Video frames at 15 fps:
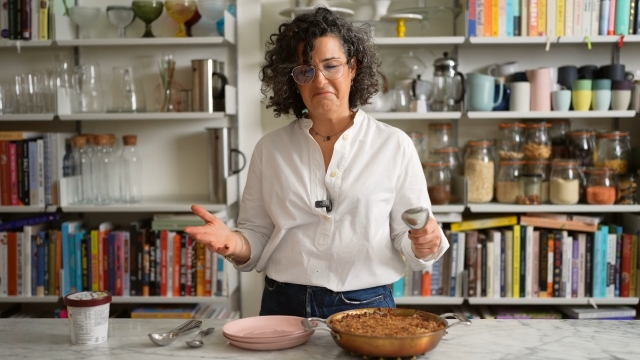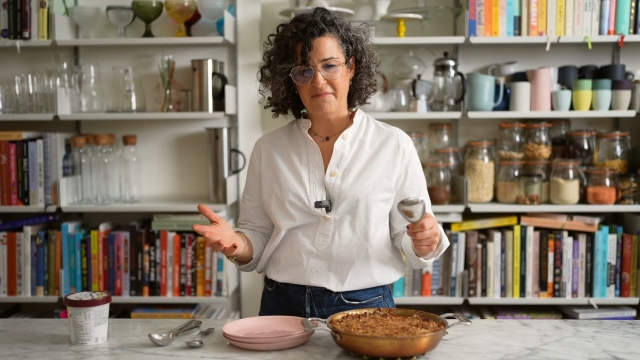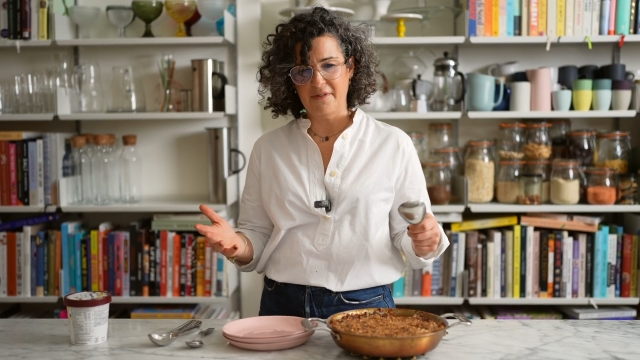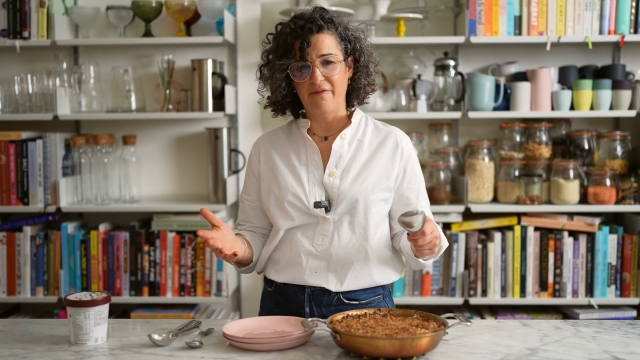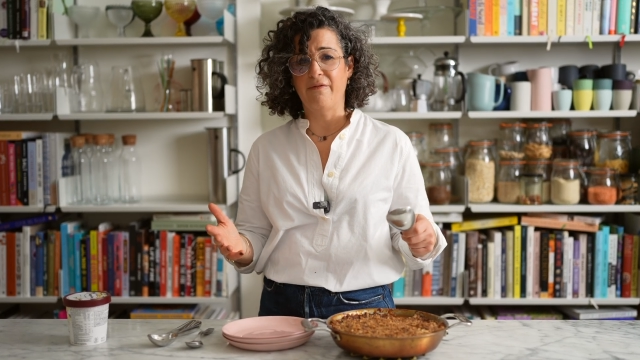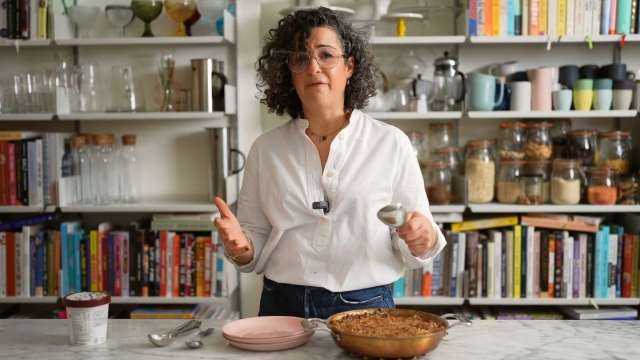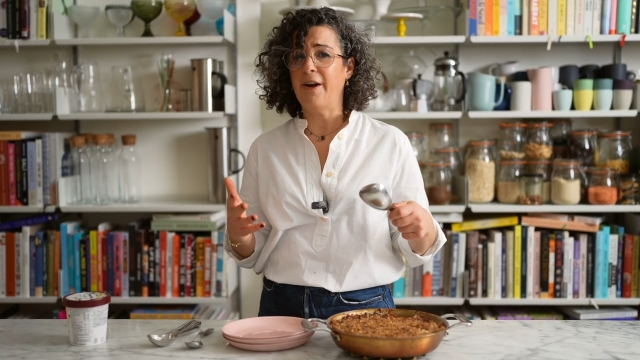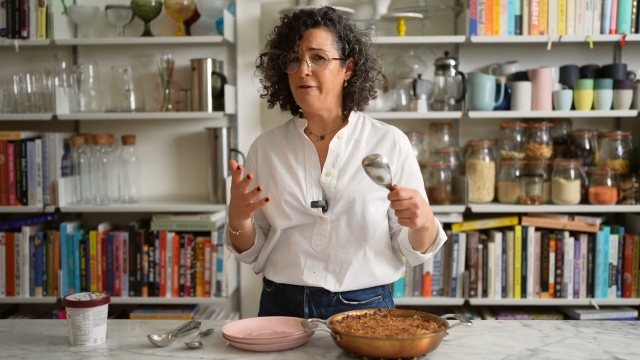It's
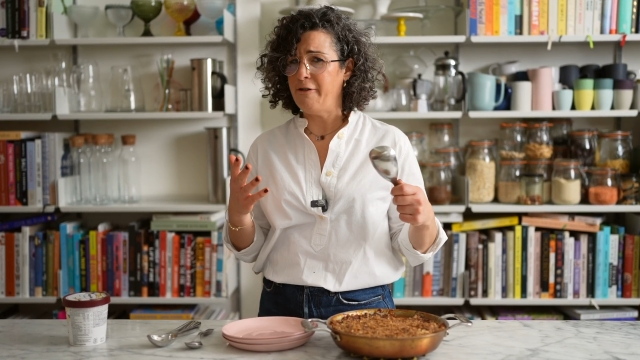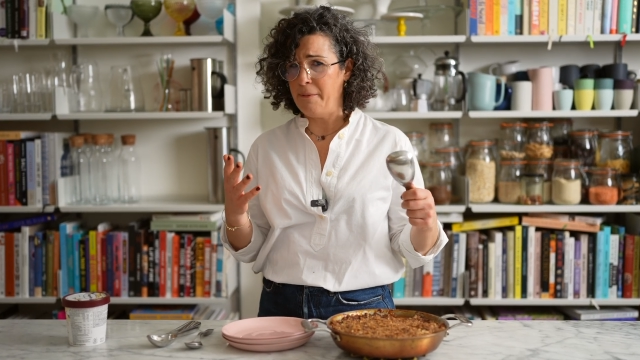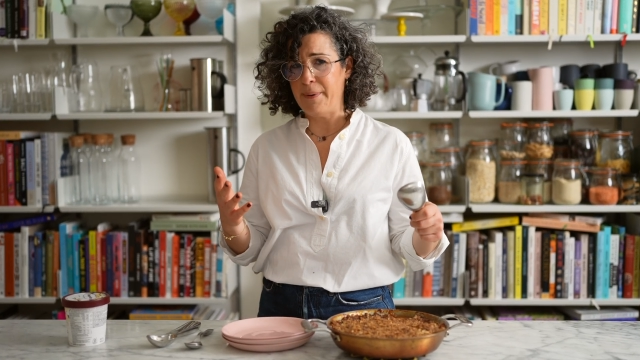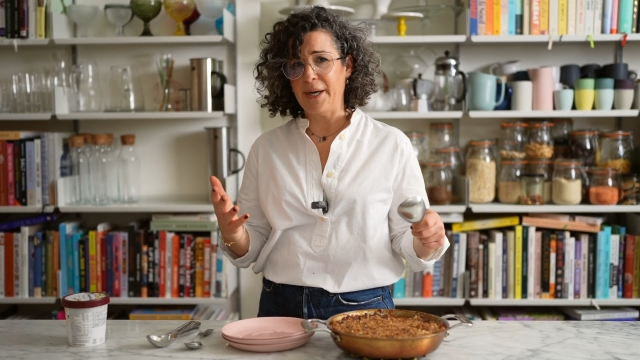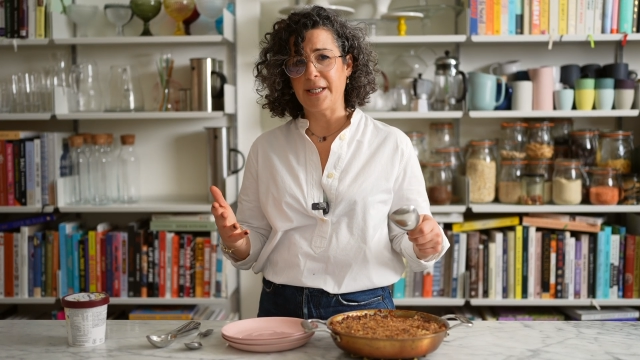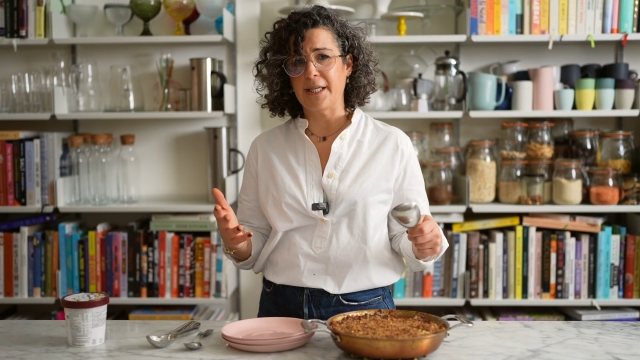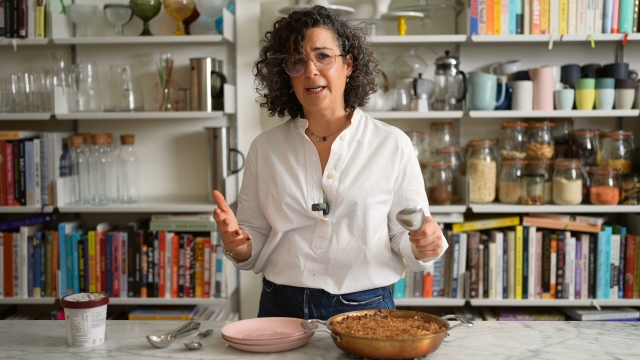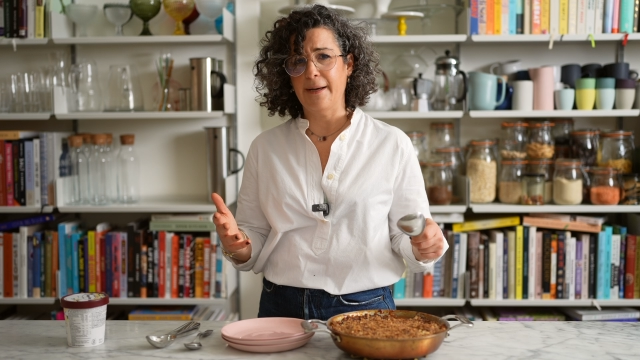a very
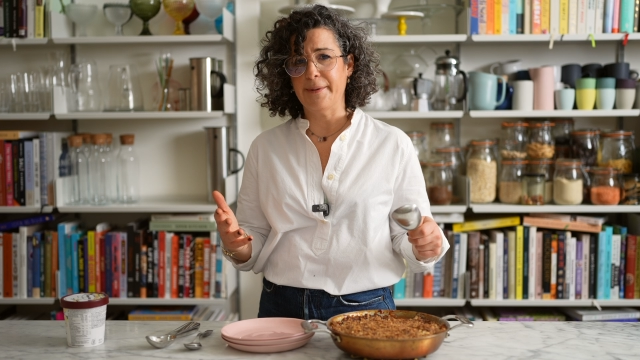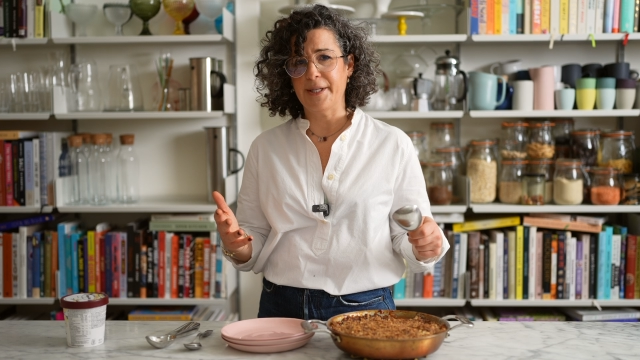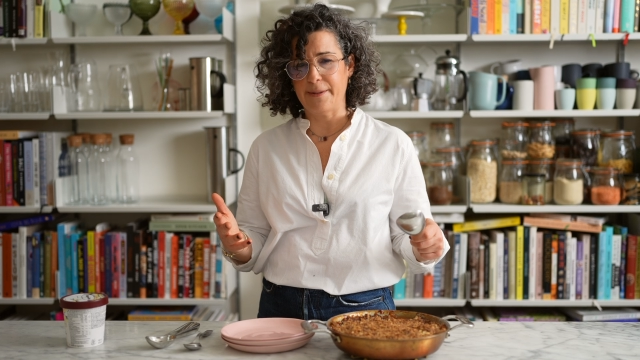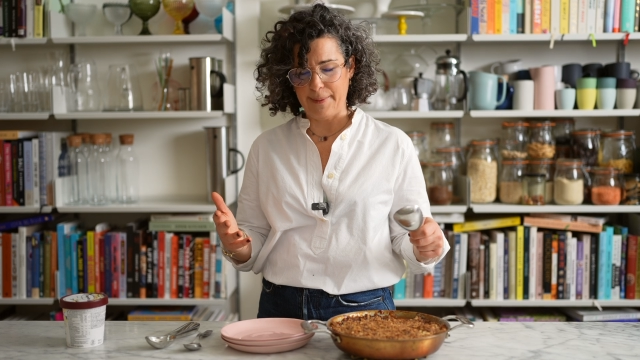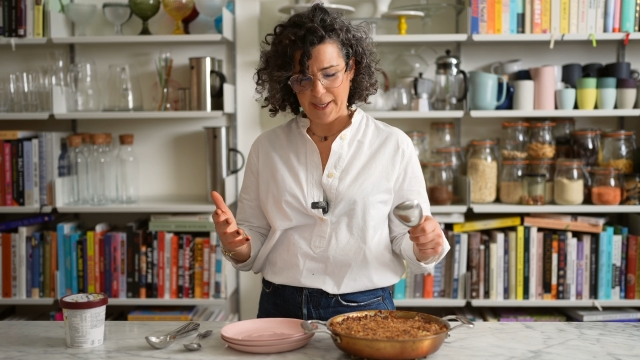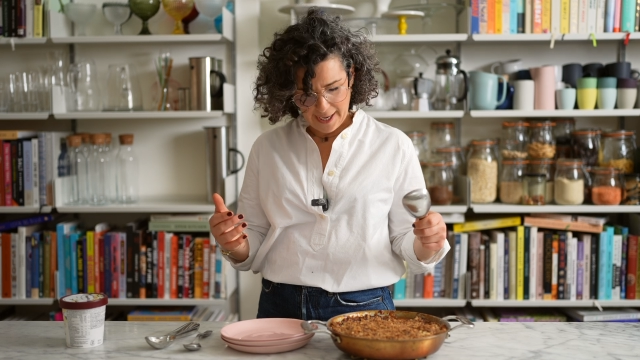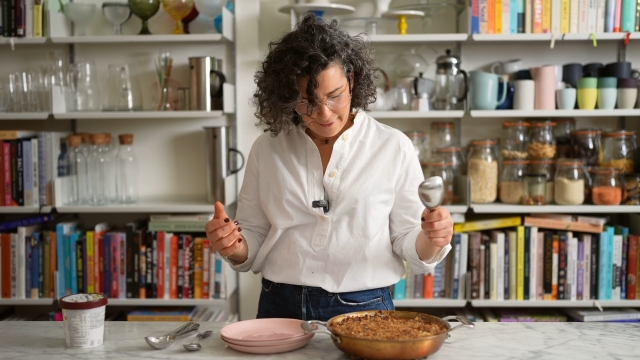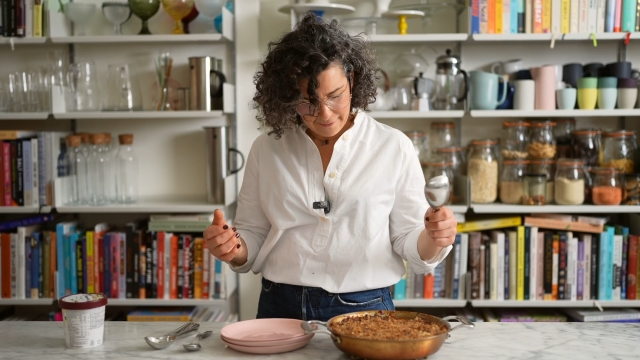big dilemma to
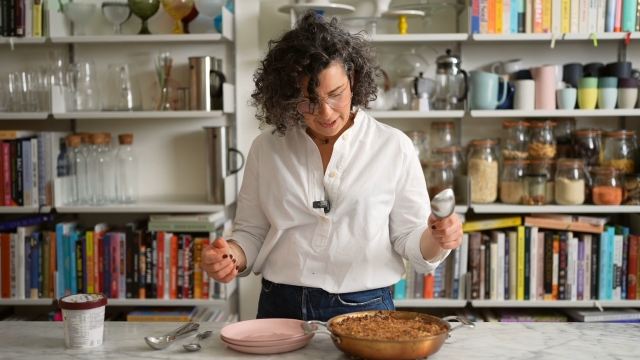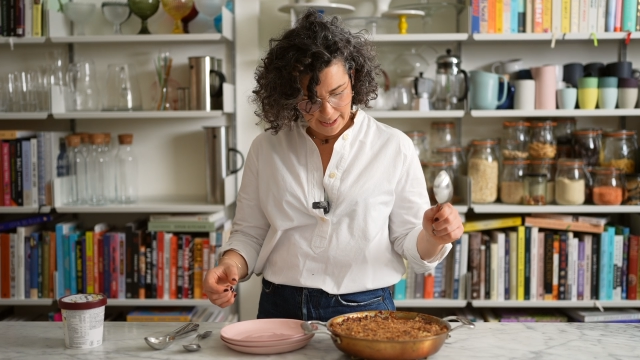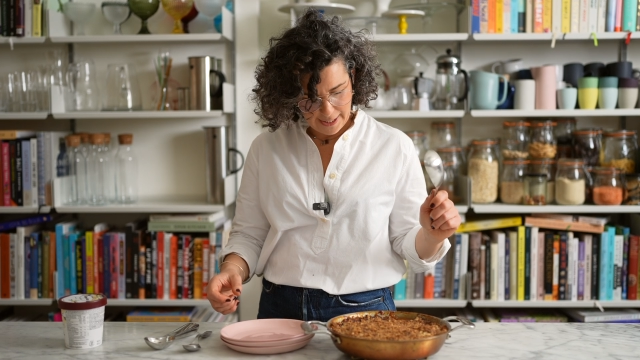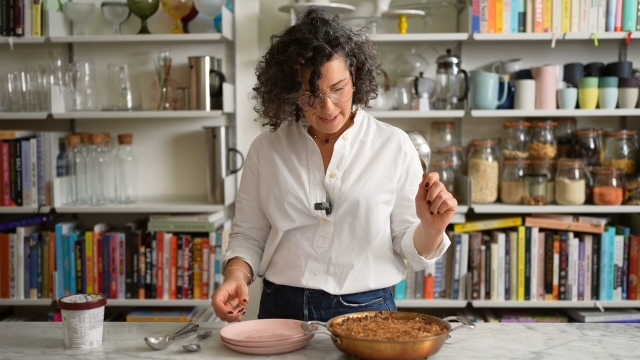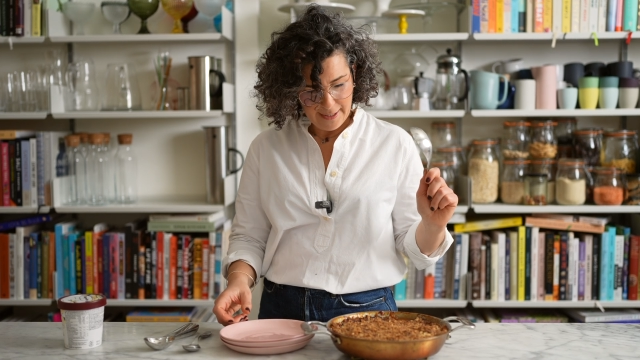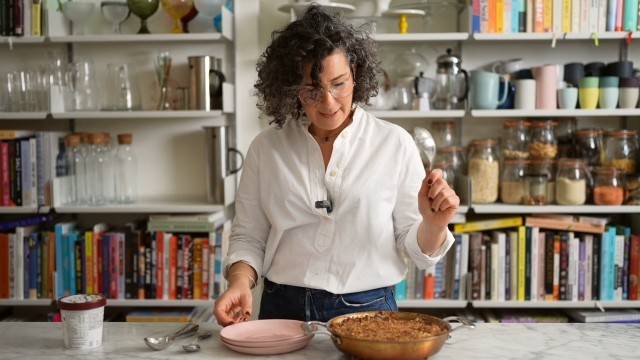be having.